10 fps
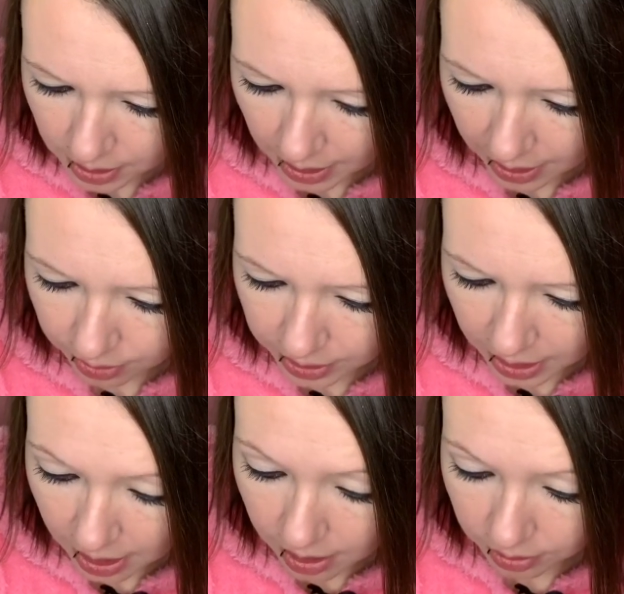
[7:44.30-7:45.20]
how they
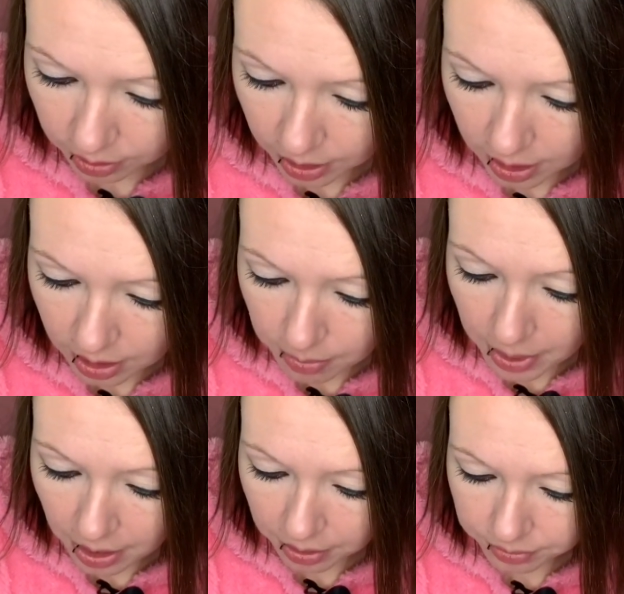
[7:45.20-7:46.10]
handled it in the
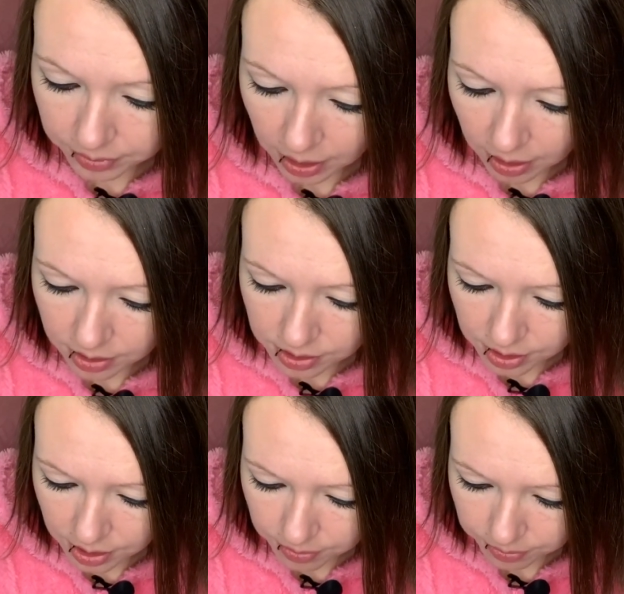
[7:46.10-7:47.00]
mail,
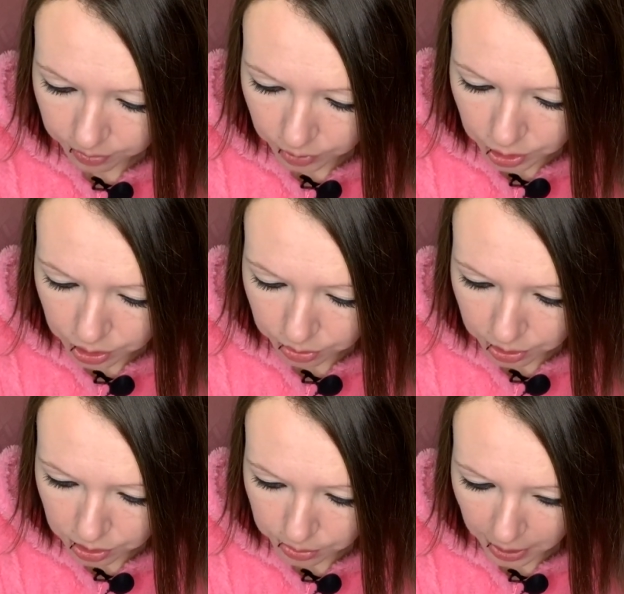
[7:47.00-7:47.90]
honestly which
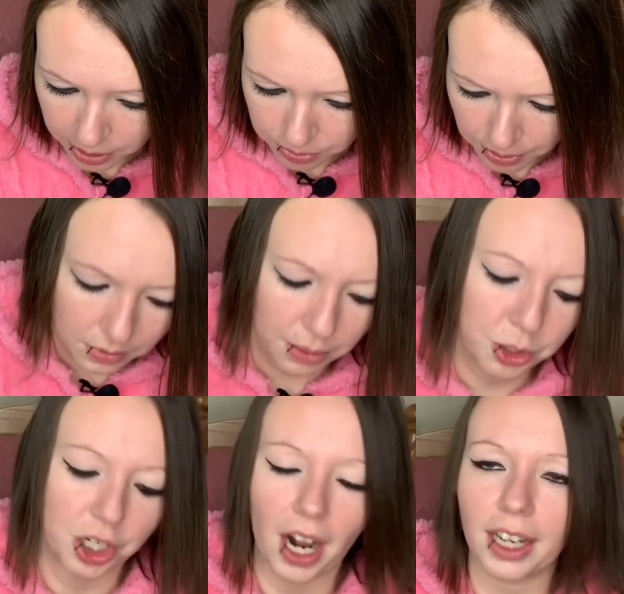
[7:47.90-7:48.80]
wouldn't surprise me, but I'm
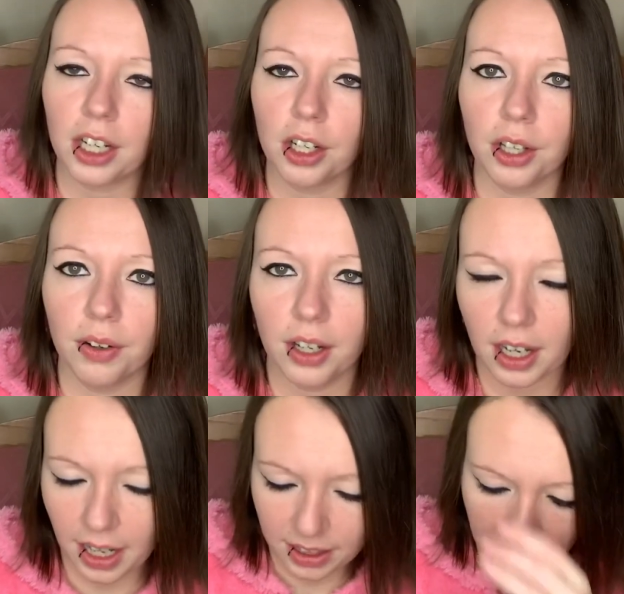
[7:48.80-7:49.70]
sure I can glue it.
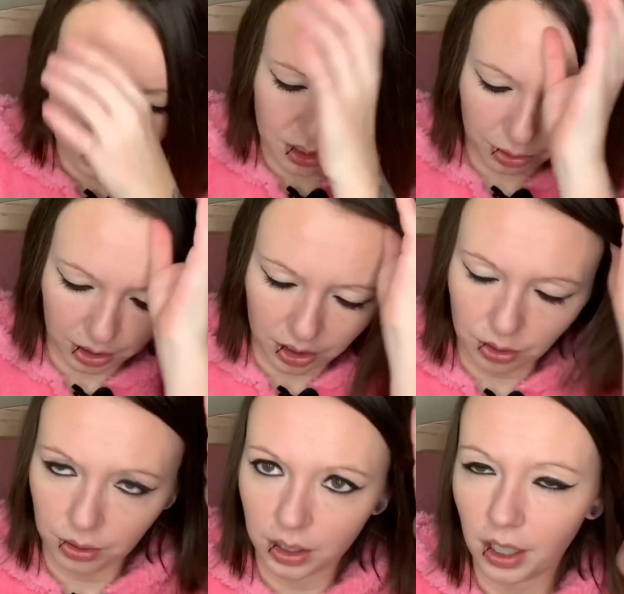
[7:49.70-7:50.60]
I think that's really
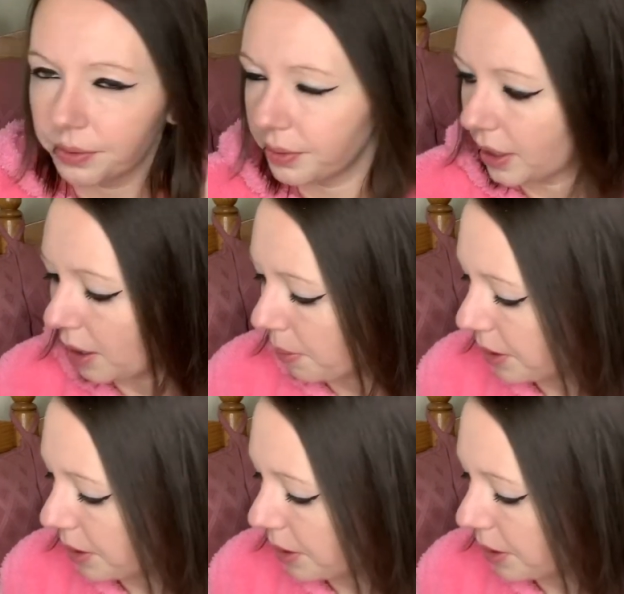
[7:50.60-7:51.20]
cool though. That'll be